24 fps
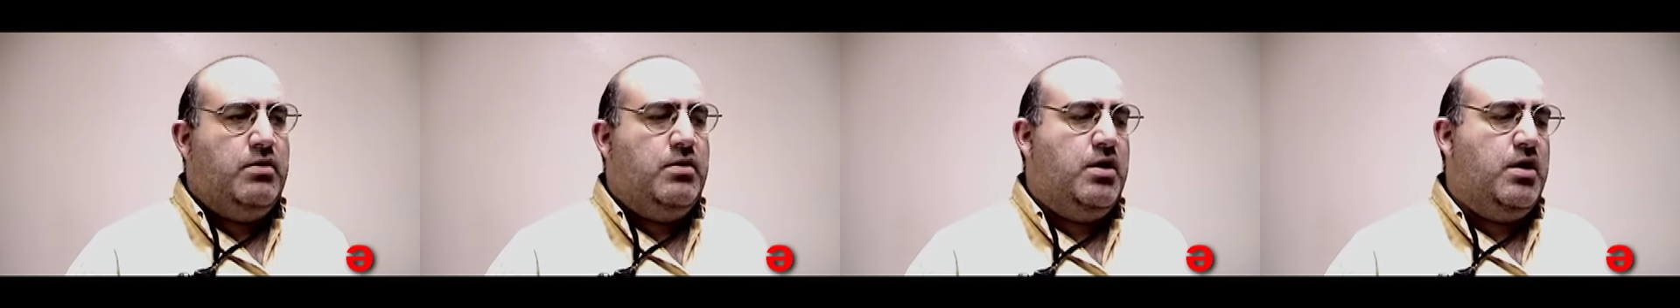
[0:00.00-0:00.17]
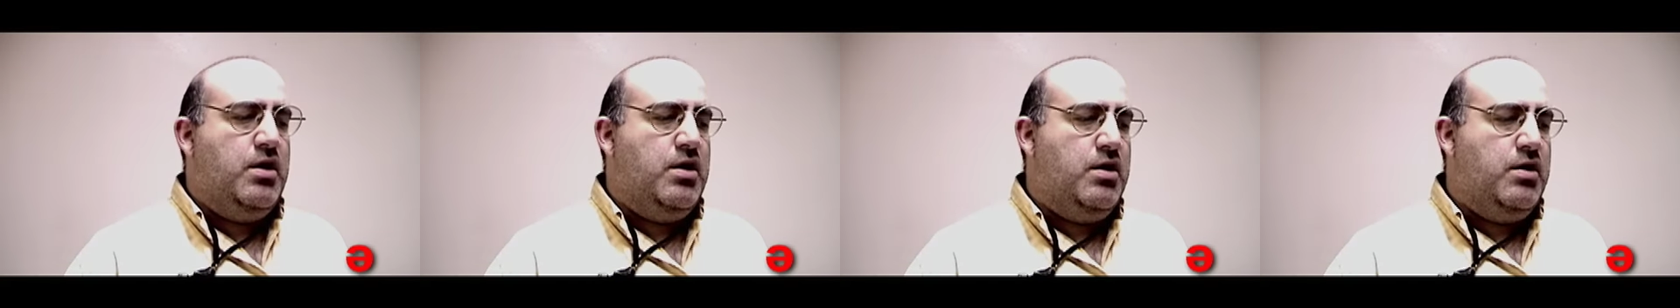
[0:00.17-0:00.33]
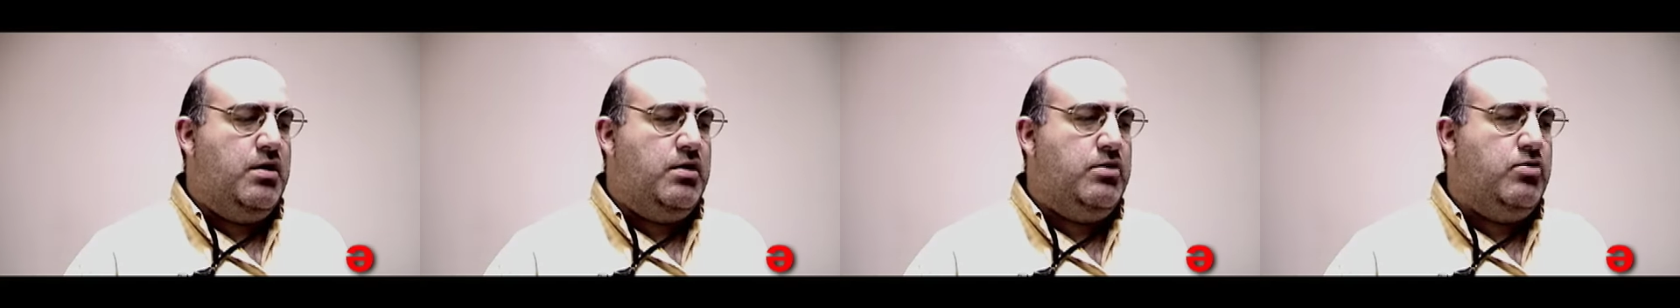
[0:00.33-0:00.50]

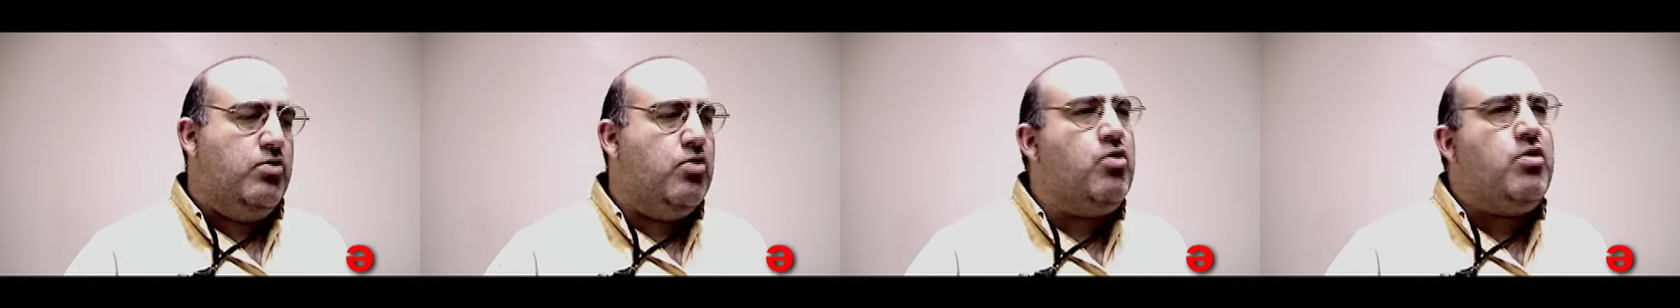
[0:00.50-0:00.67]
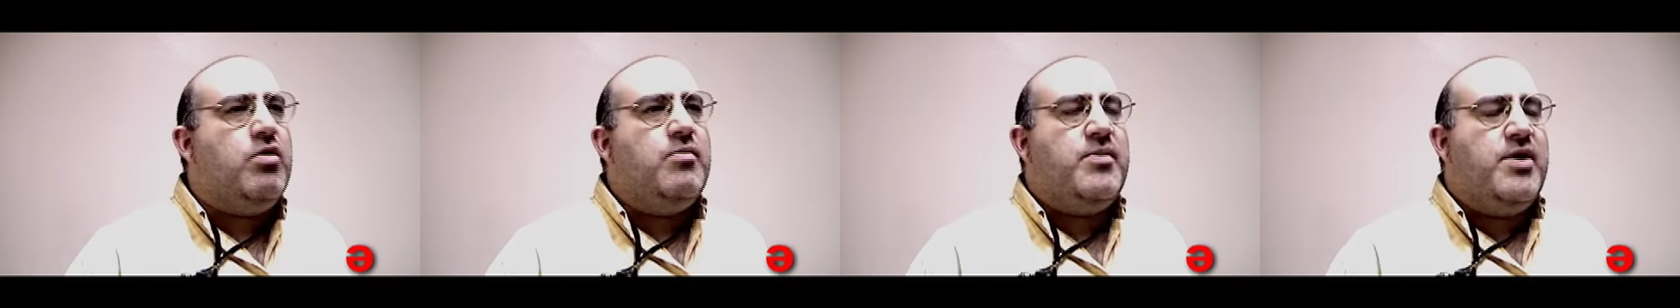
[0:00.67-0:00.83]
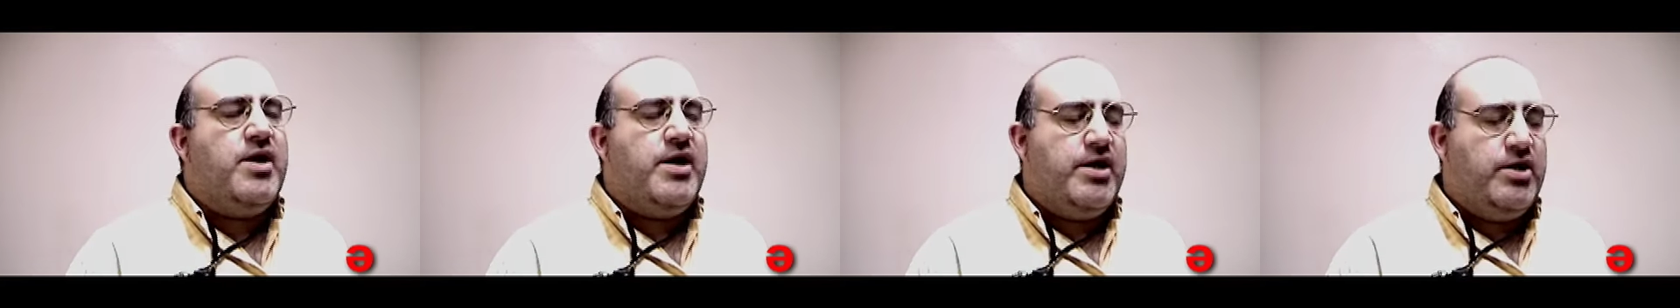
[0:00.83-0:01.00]
nor
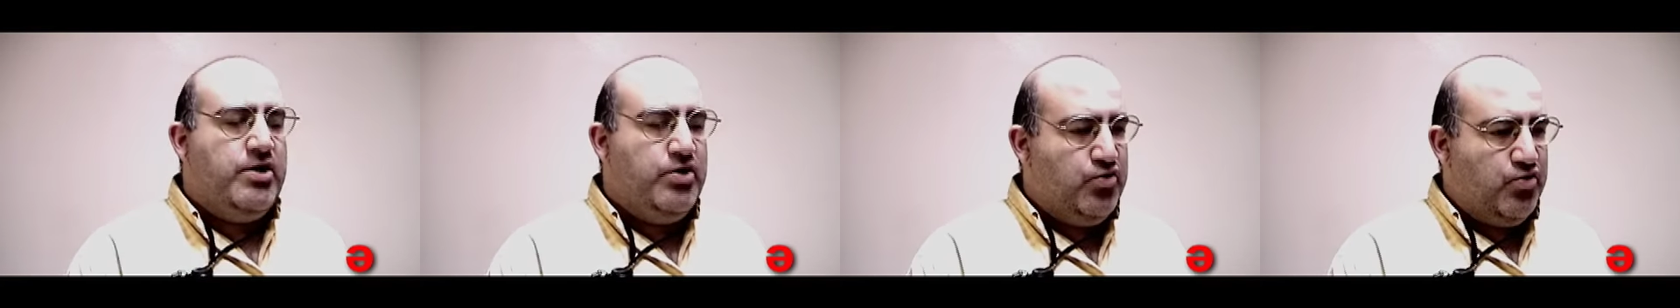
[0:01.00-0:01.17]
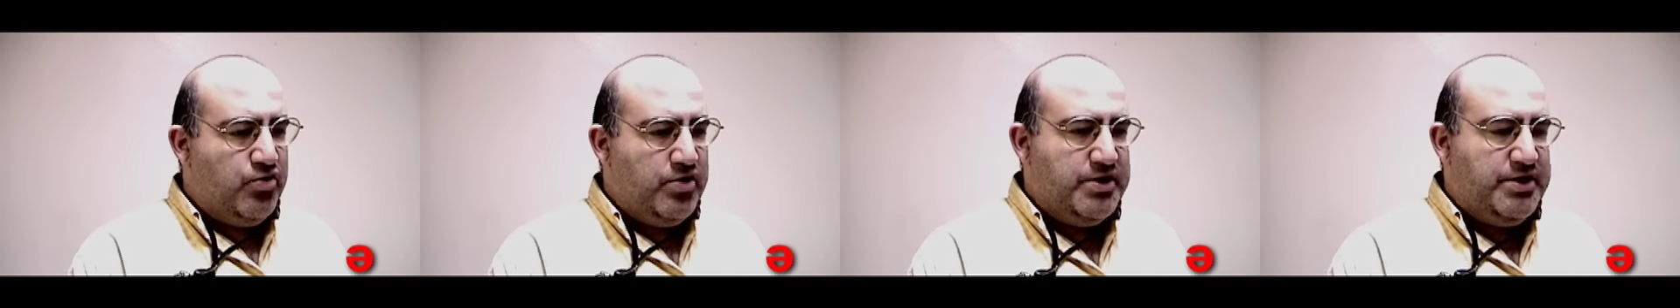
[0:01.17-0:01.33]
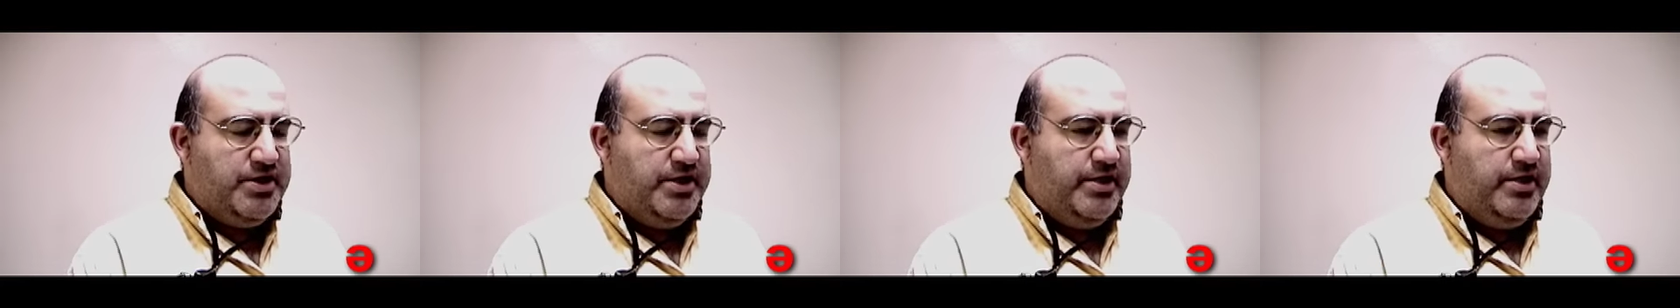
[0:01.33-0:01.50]
am I
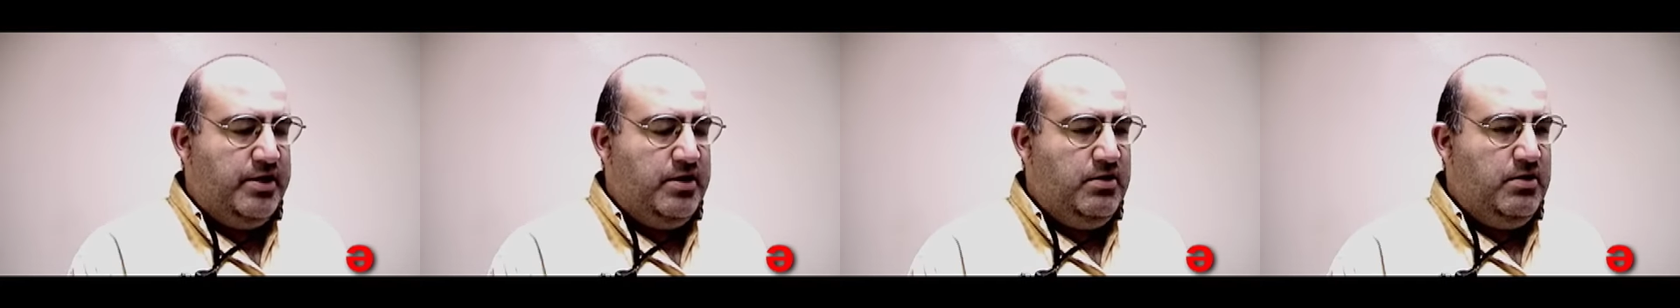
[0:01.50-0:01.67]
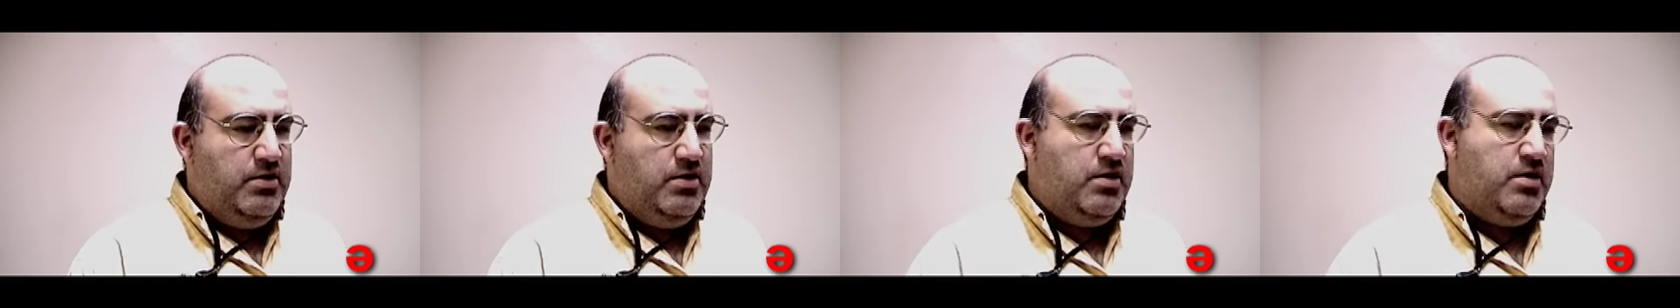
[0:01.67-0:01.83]
endorsing it.